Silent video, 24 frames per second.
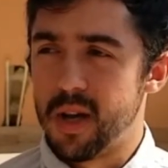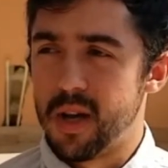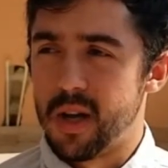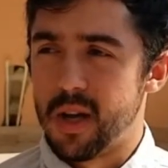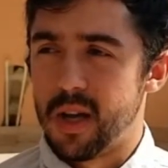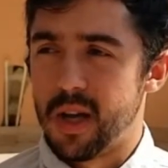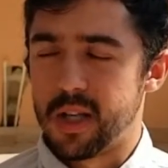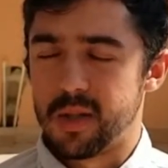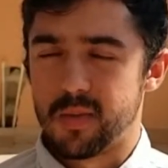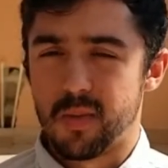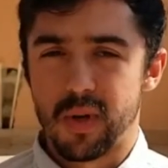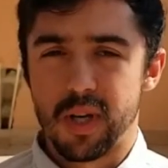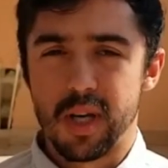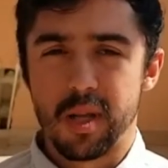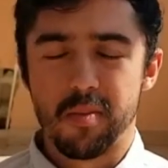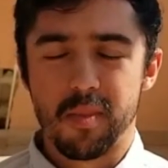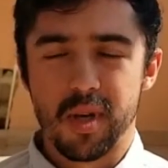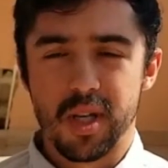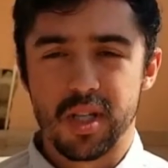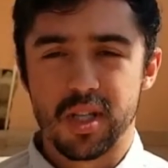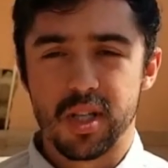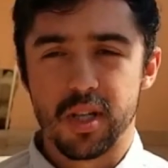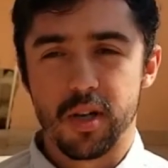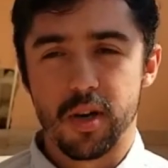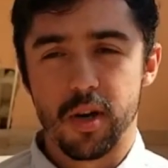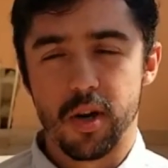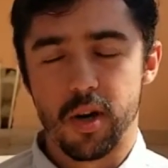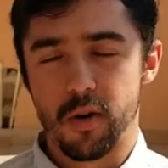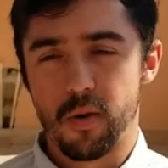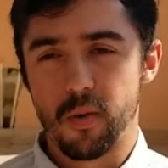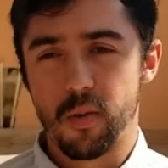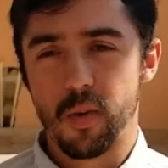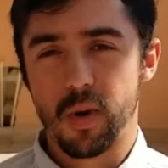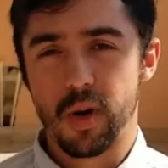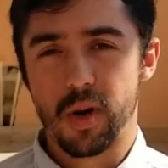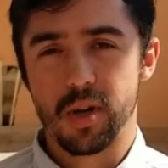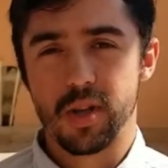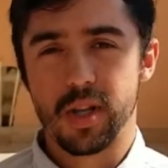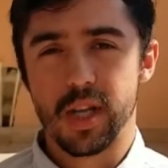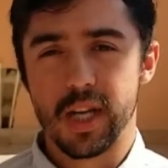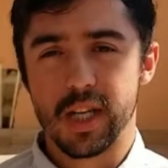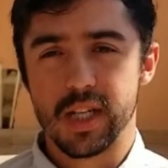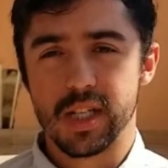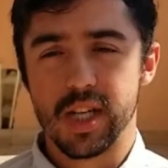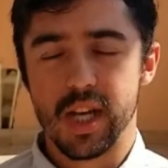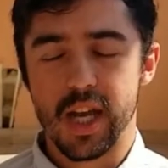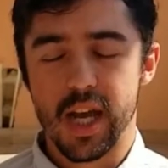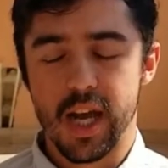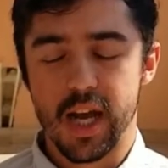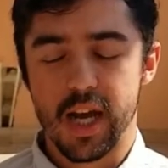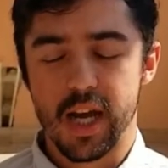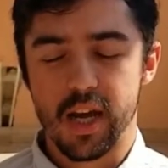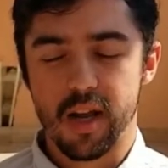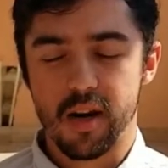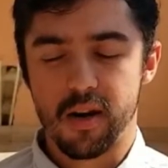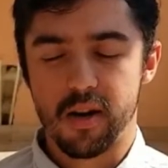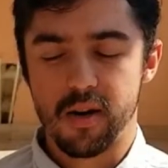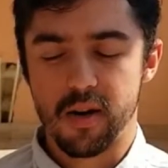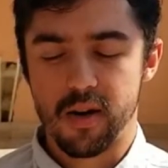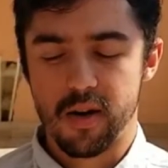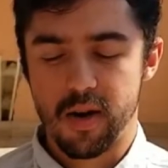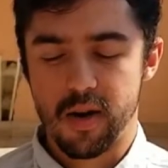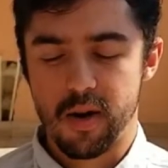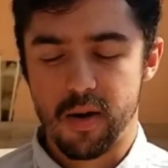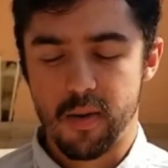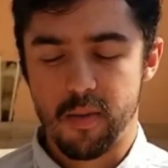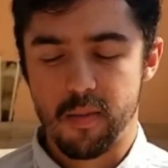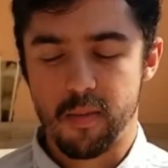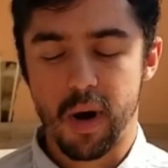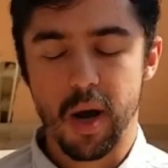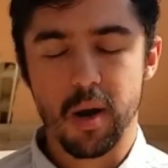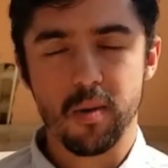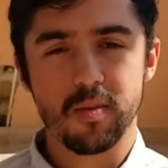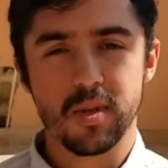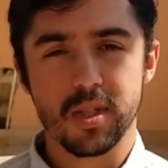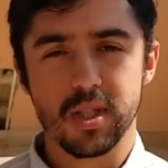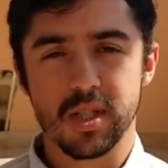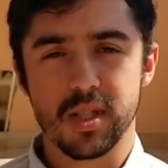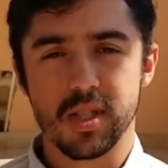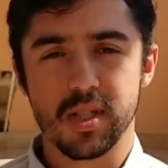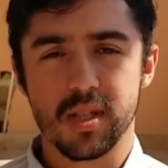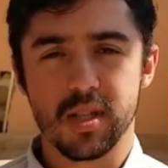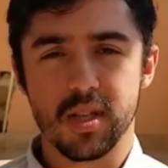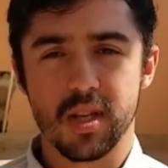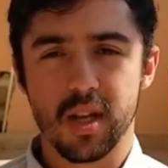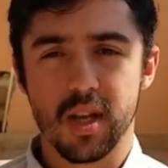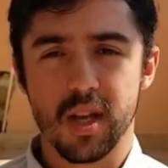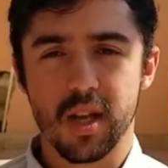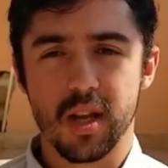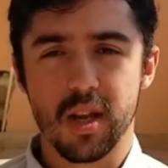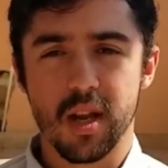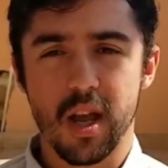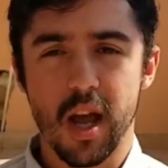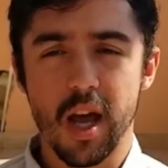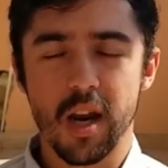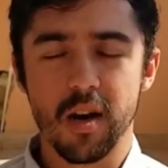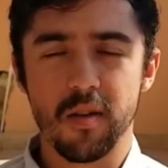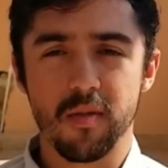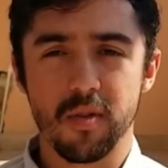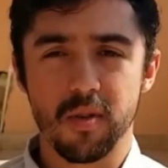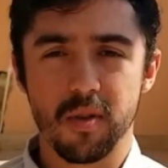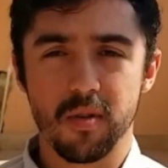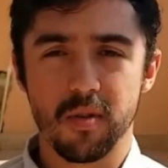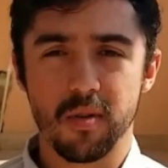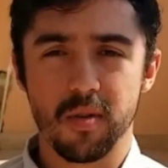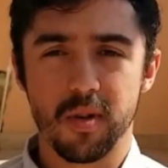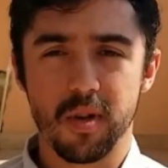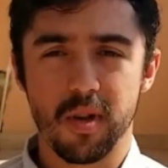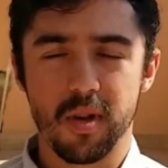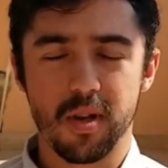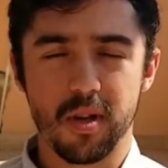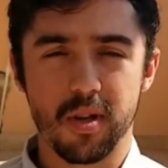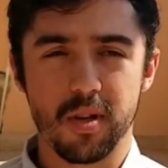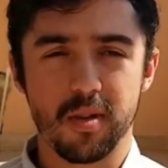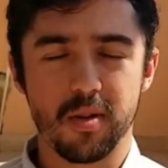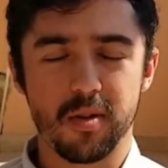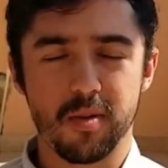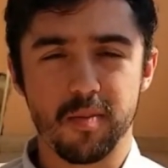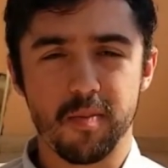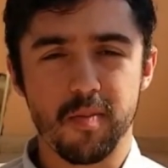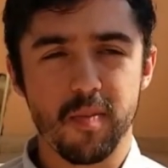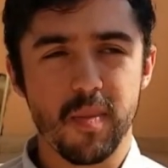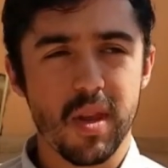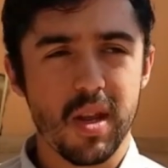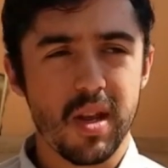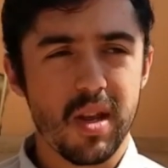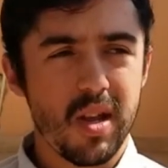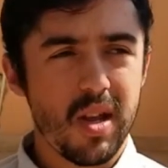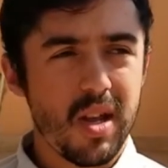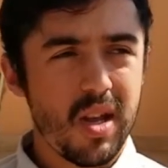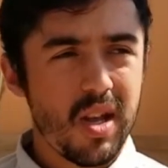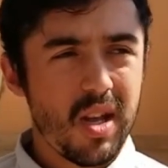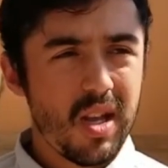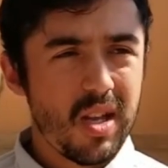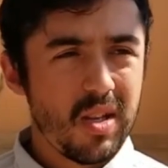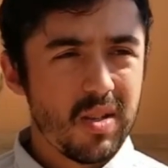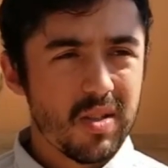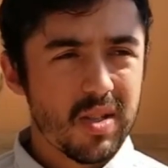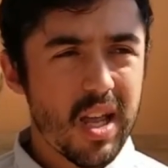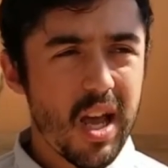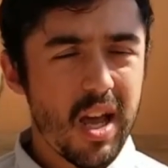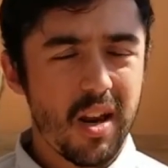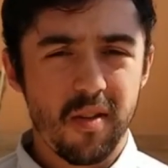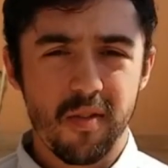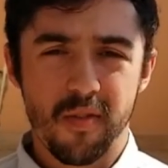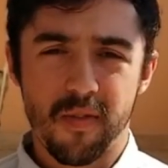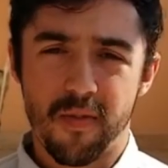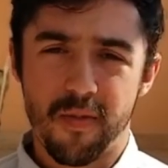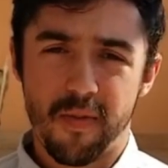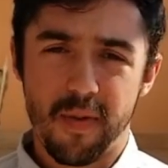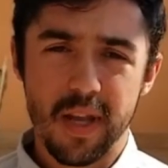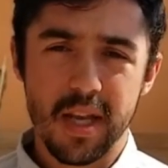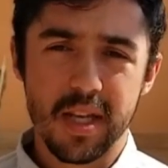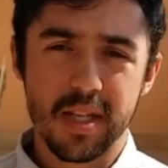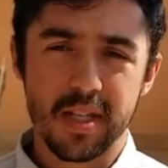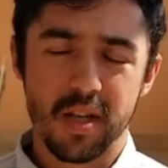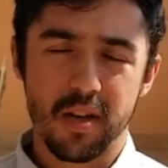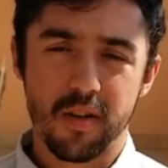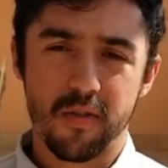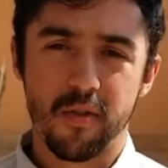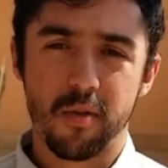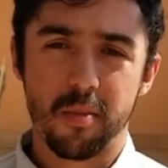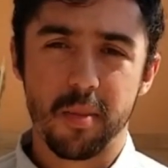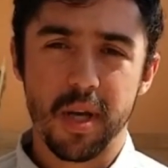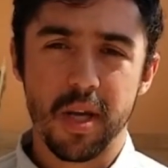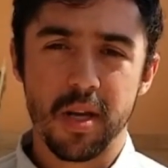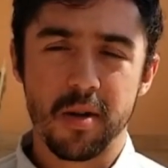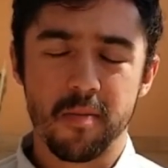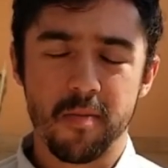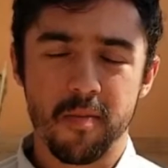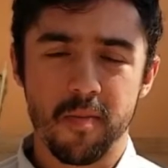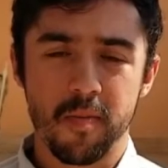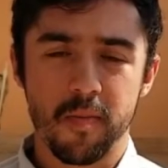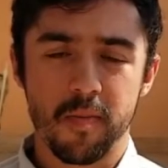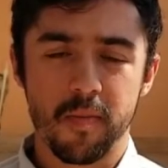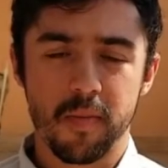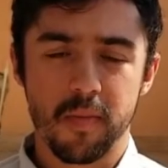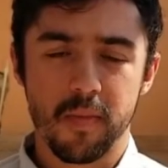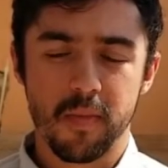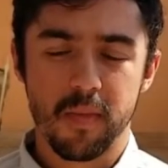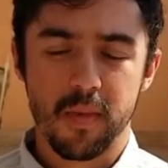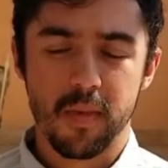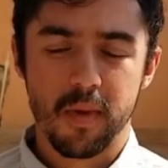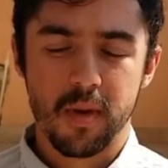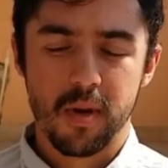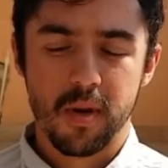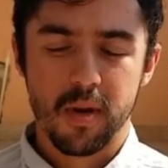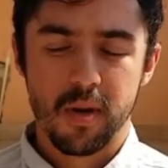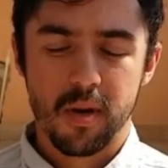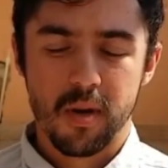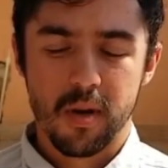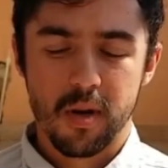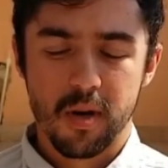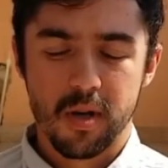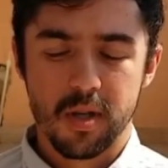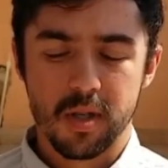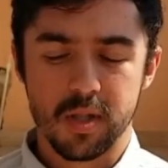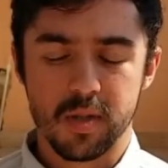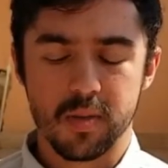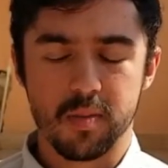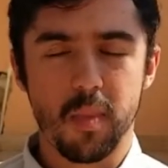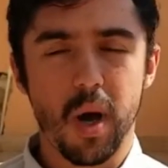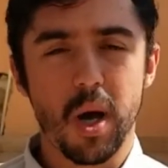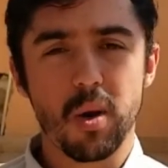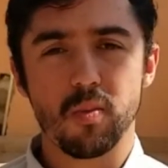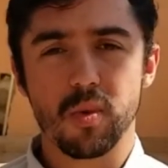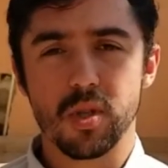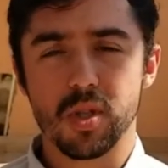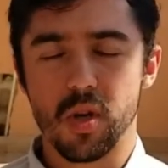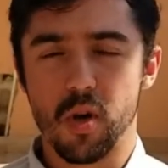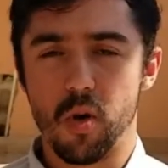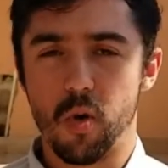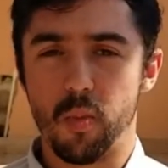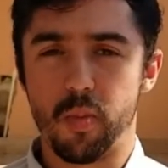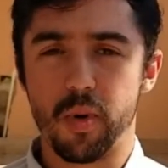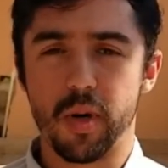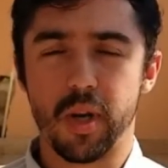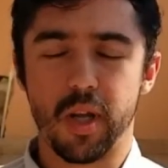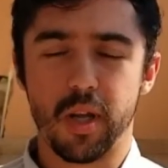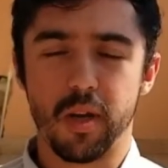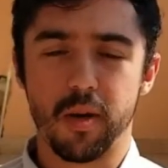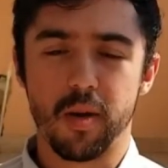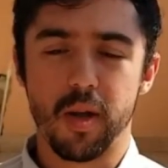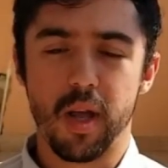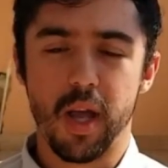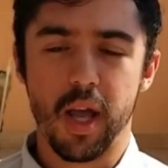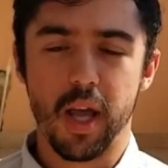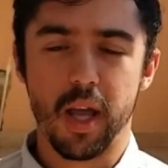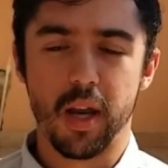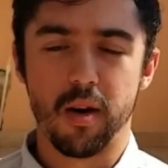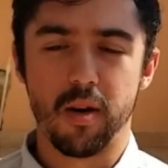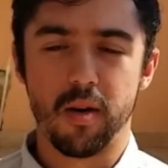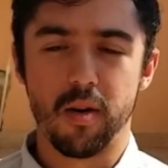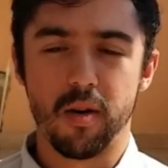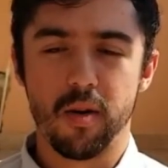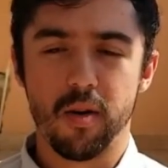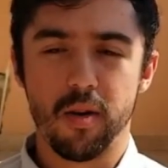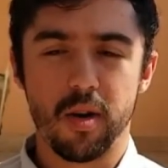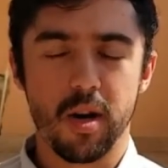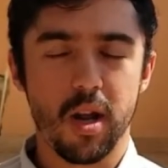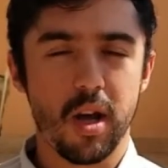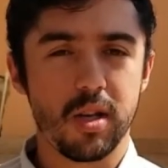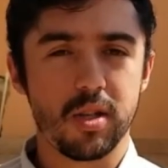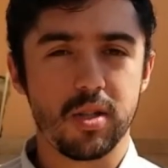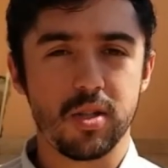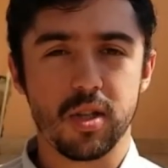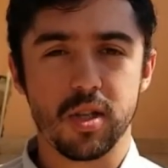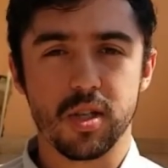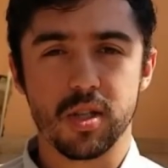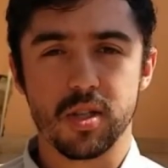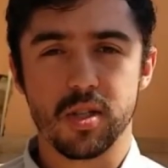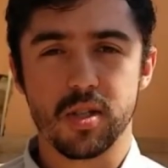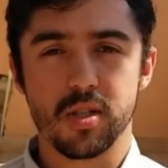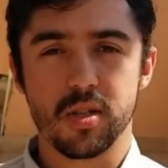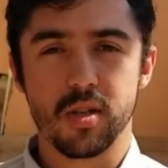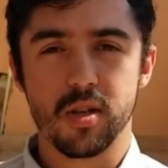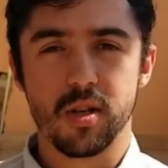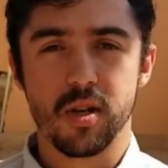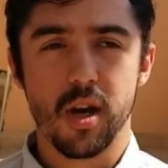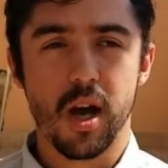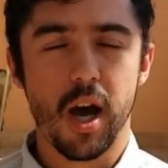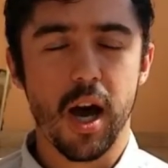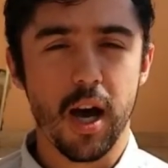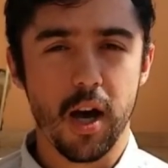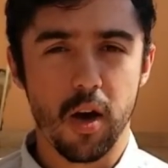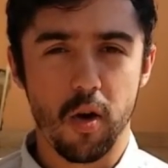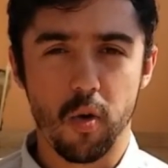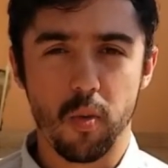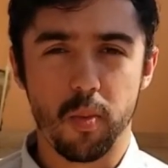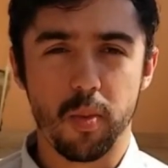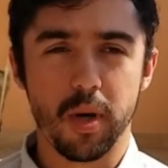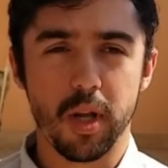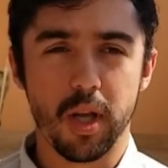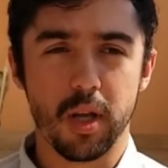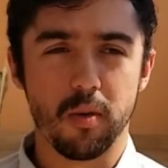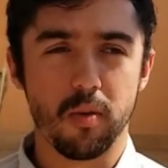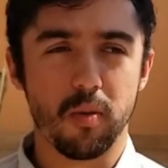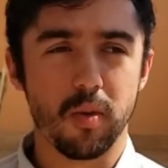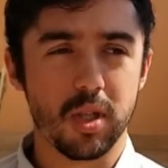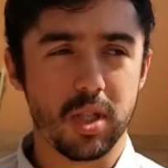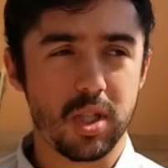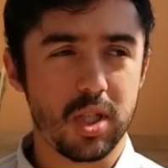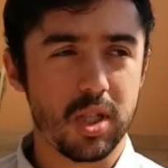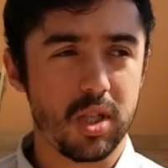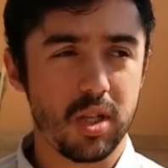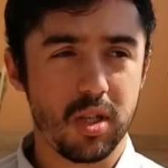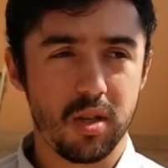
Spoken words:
As Wendy mentioned, her word that she had, mine was it's kind of easier for me, because mine was opening, and not just eye-opening, which